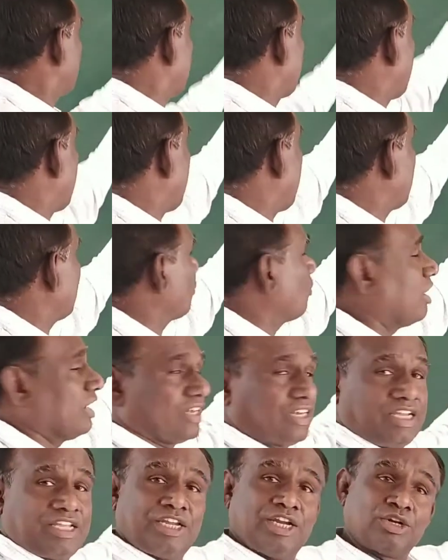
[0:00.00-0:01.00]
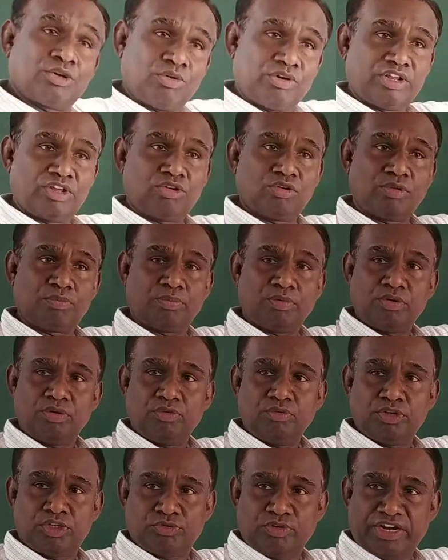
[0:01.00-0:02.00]
or what? Ketone group.
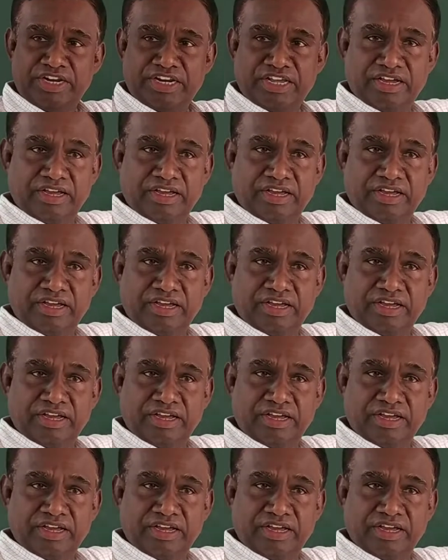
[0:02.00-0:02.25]
Which one?